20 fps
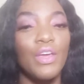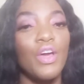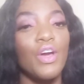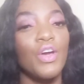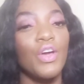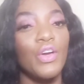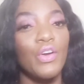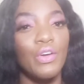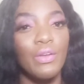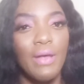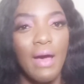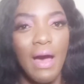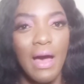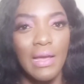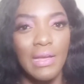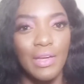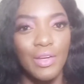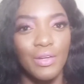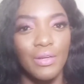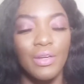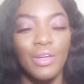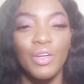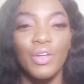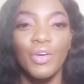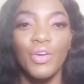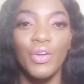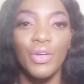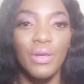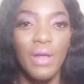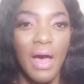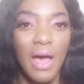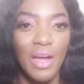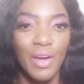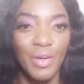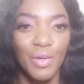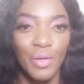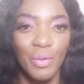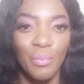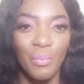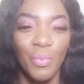a good iron and a good
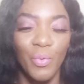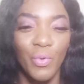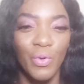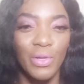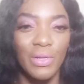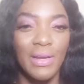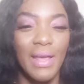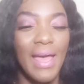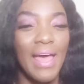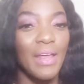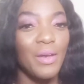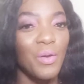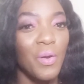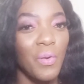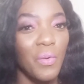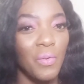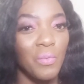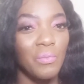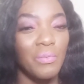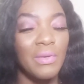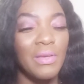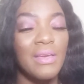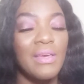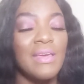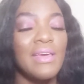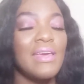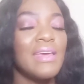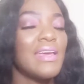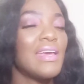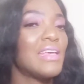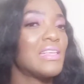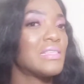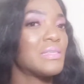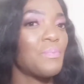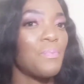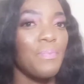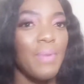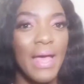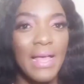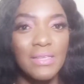ironing board at home is
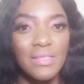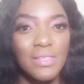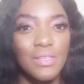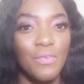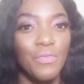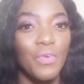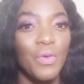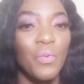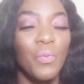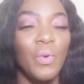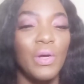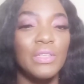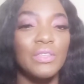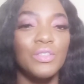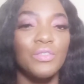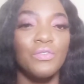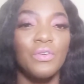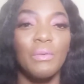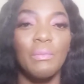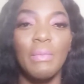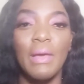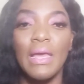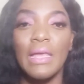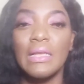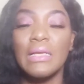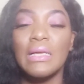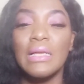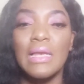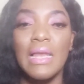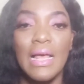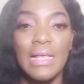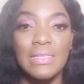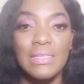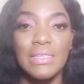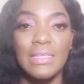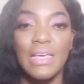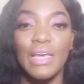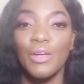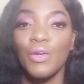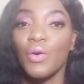best if you want to remain
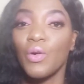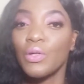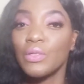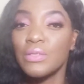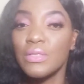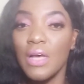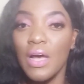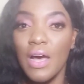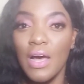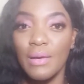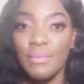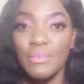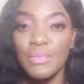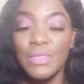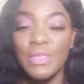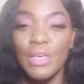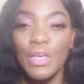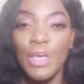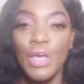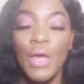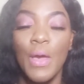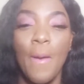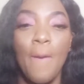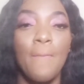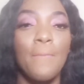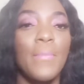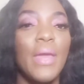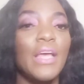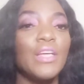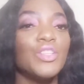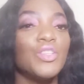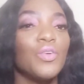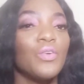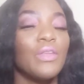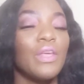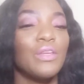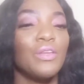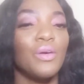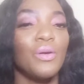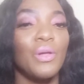classy at all times. Make sure
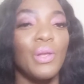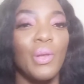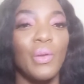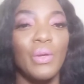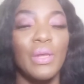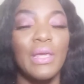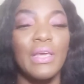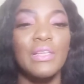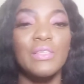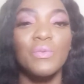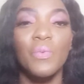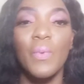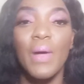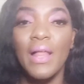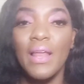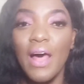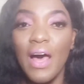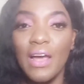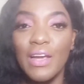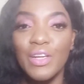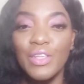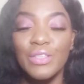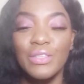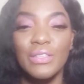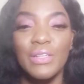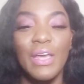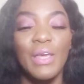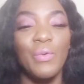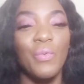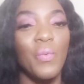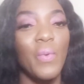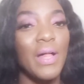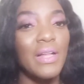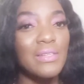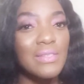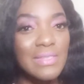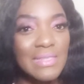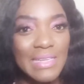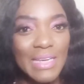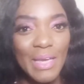that your clothing is well ironed and well
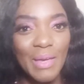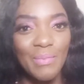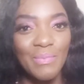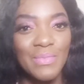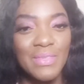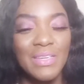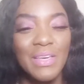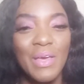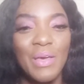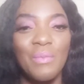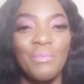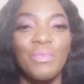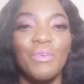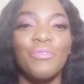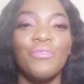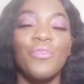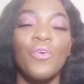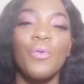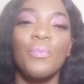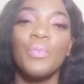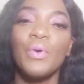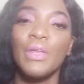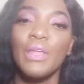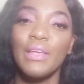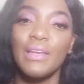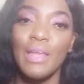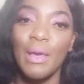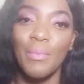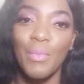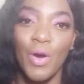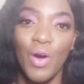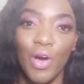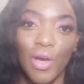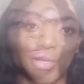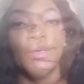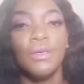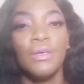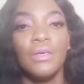steamed before putting them on.